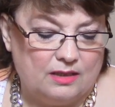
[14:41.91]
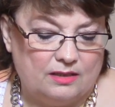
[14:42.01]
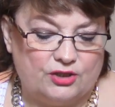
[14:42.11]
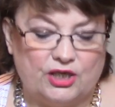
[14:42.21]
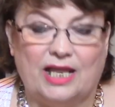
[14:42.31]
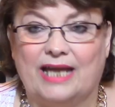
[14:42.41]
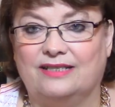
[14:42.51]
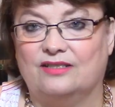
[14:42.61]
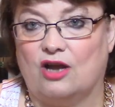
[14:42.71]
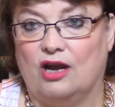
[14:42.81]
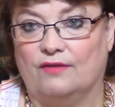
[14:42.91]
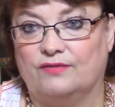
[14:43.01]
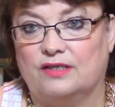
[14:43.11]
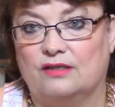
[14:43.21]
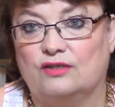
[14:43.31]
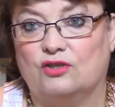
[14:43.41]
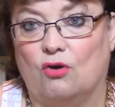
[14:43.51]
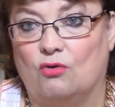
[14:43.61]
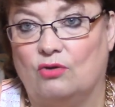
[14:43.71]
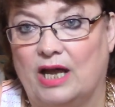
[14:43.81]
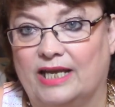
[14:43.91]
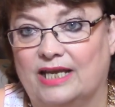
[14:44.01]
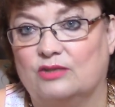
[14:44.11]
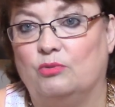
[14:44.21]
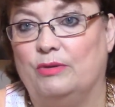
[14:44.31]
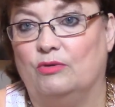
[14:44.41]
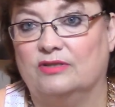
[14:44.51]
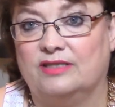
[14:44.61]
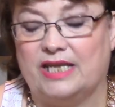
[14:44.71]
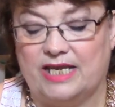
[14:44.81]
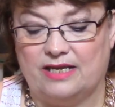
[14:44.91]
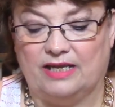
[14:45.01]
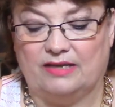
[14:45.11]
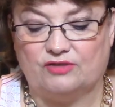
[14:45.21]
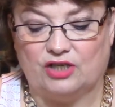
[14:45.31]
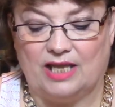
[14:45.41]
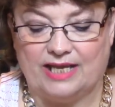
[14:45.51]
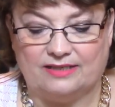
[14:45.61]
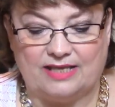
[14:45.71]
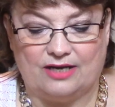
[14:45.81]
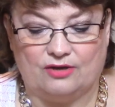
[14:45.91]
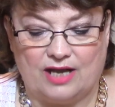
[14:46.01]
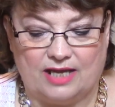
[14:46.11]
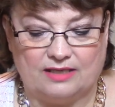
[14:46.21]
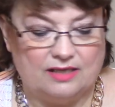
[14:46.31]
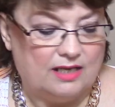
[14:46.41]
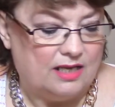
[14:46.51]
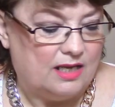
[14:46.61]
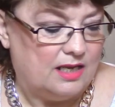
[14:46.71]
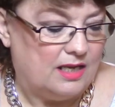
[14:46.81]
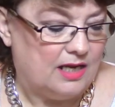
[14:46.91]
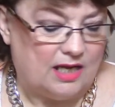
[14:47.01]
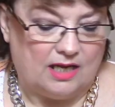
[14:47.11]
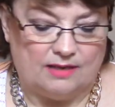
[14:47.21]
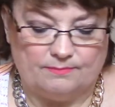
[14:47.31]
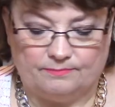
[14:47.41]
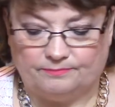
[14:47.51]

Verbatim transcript: she likes scarves, so I guess we will see if she likes that or not. Um,